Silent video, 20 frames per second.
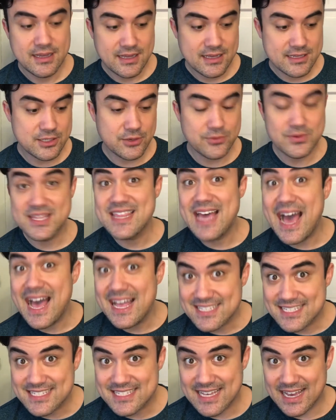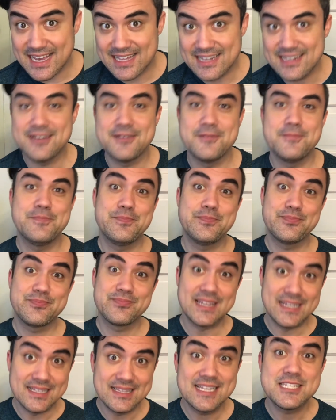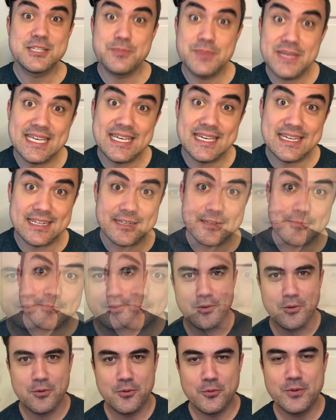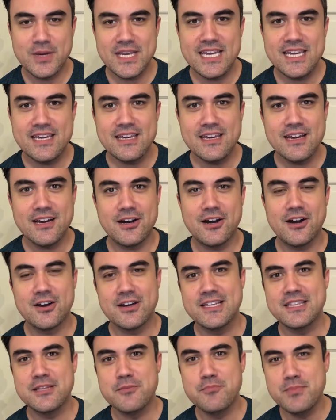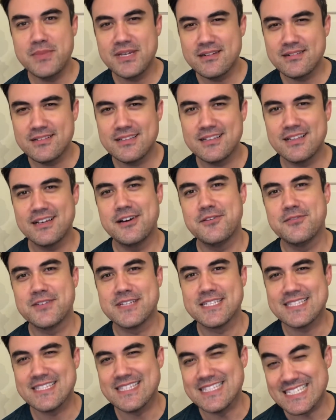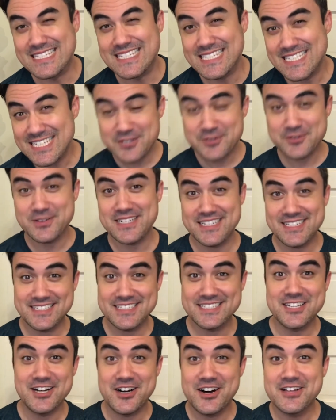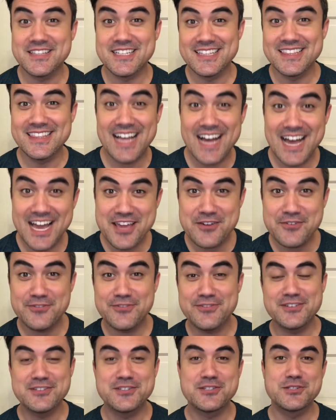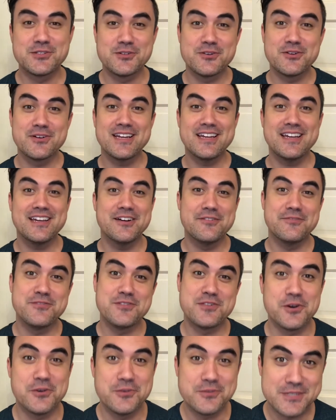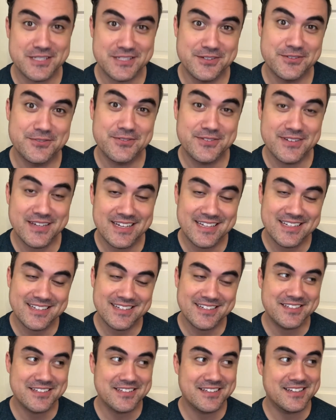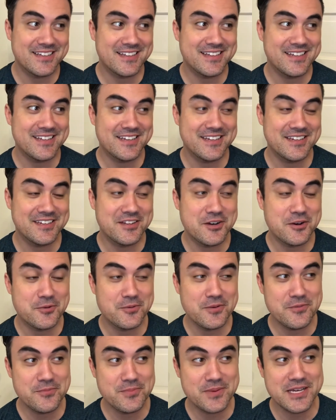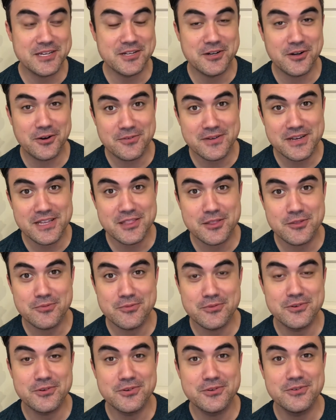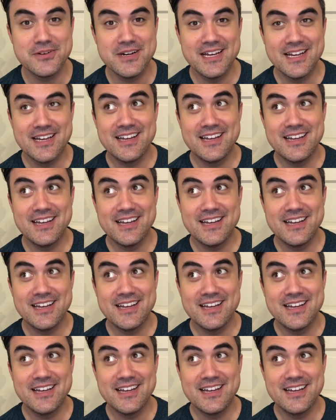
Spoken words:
So with that said, let's begin. We are in the middle of the series on the life story of Joseph. And, you know, we've been going through